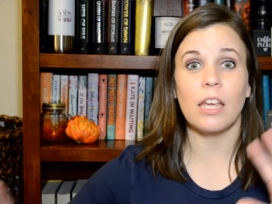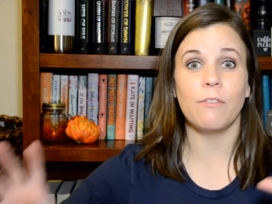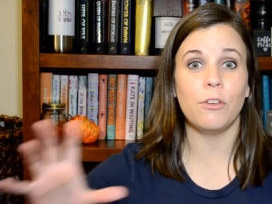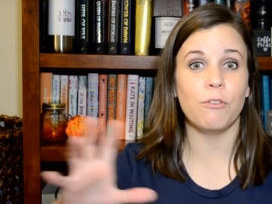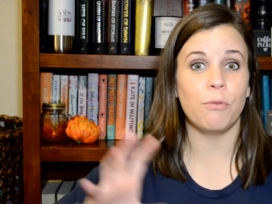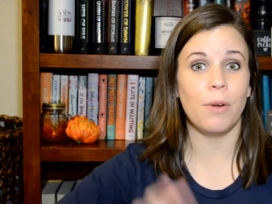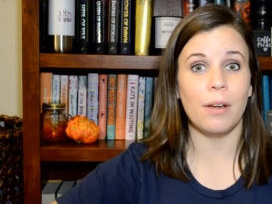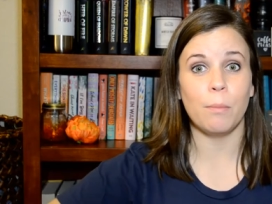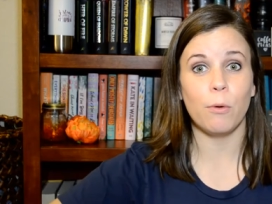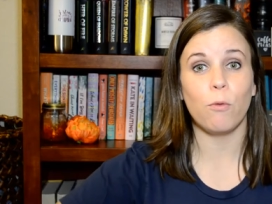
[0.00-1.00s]
if you've
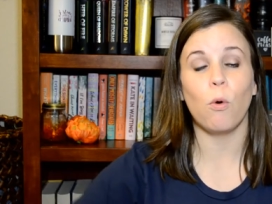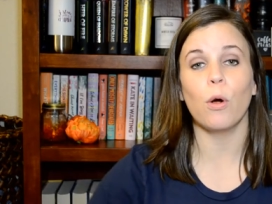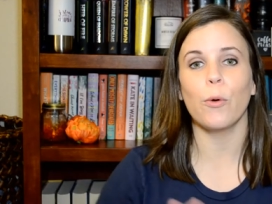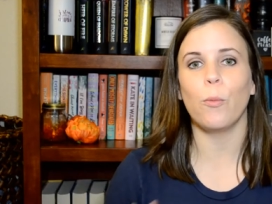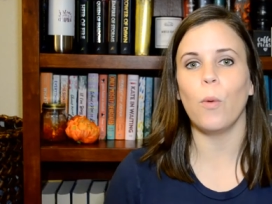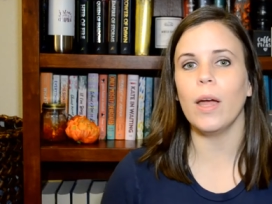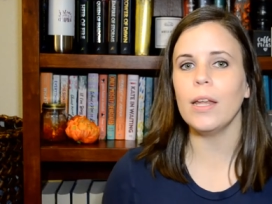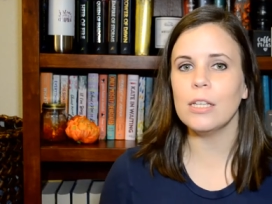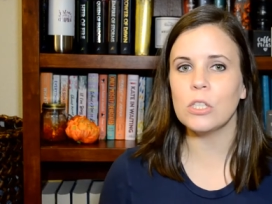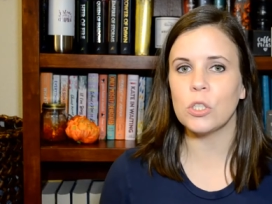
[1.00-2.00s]
written before,
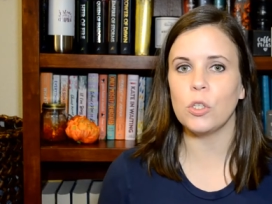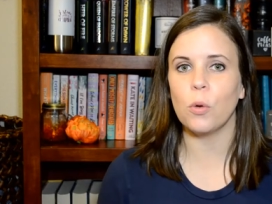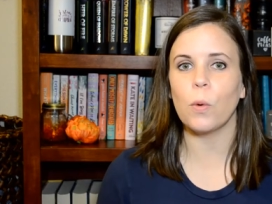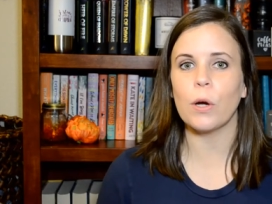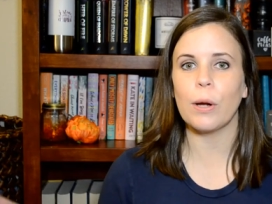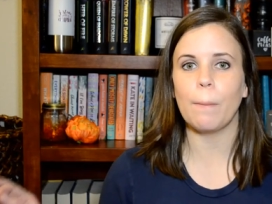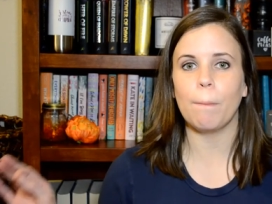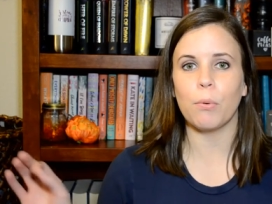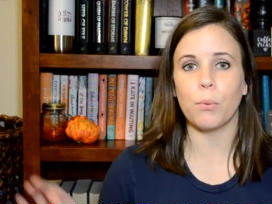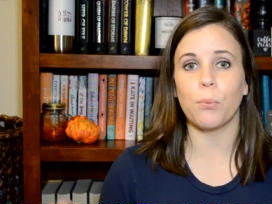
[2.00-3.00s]
what is your
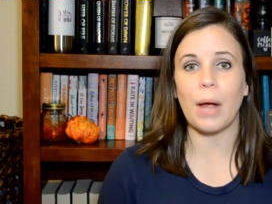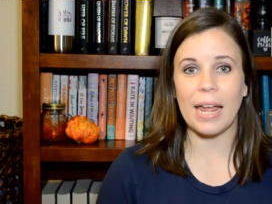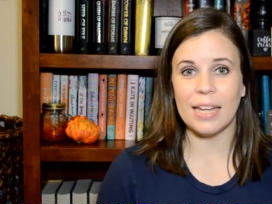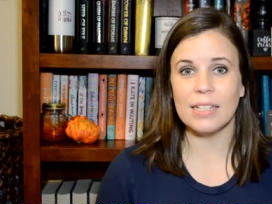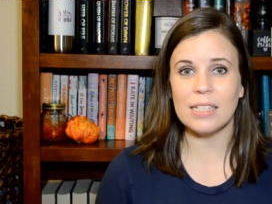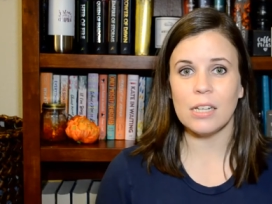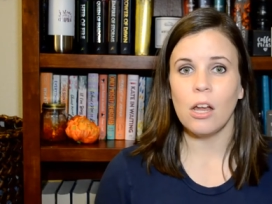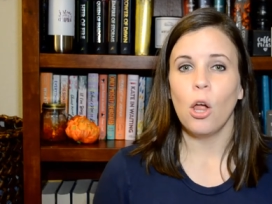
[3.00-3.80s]
brand?